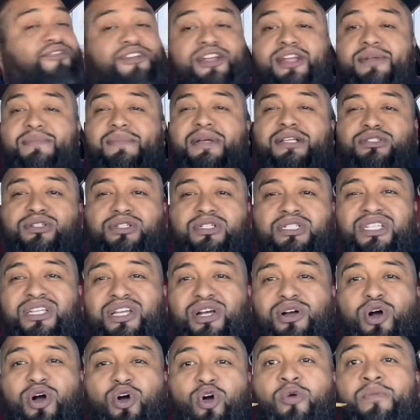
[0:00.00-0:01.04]
fitting to see a
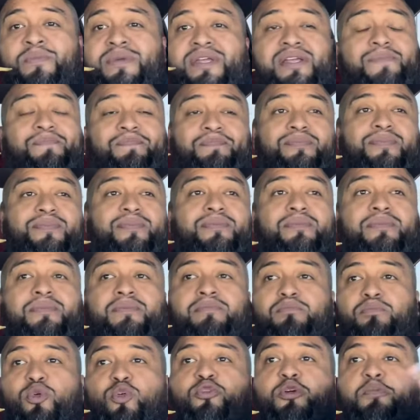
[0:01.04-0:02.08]
homie
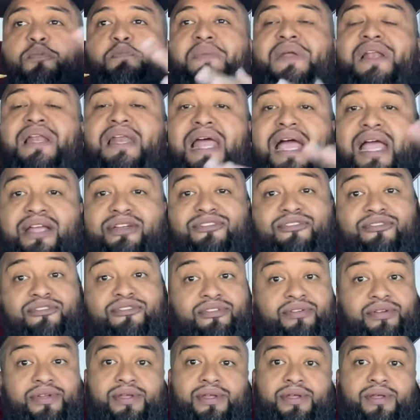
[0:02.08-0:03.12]
move up in life.